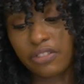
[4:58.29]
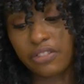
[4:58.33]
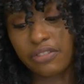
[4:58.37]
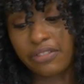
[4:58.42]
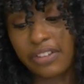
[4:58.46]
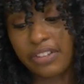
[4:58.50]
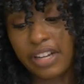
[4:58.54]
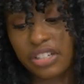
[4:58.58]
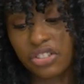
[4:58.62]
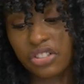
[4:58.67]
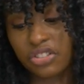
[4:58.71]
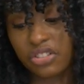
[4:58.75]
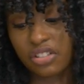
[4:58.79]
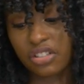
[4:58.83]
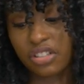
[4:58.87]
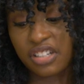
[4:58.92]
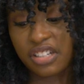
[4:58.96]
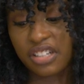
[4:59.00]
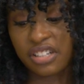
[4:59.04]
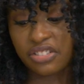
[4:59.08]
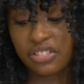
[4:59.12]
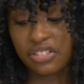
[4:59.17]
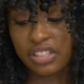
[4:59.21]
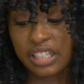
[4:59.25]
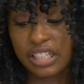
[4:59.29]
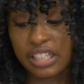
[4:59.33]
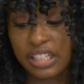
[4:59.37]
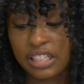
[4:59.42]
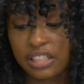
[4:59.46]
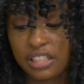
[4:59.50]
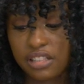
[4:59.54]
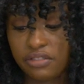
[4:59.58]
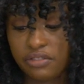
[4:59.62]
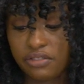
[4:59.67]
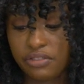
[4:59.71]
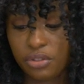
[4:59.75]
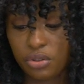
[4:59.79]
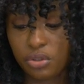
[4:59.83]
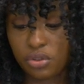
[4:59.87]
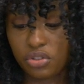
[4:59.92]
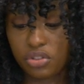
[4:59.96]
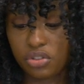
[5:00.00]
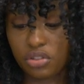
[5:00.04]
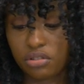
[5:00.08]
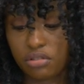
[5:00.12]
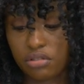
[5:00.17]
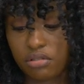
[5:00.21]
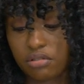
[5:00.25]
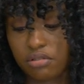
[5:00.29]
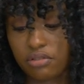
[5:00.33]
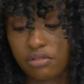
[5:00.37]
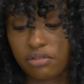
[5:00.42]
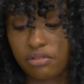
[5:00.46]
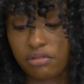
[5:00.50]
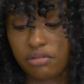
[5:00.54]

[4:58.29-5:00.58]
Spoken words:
your fashion career in the future?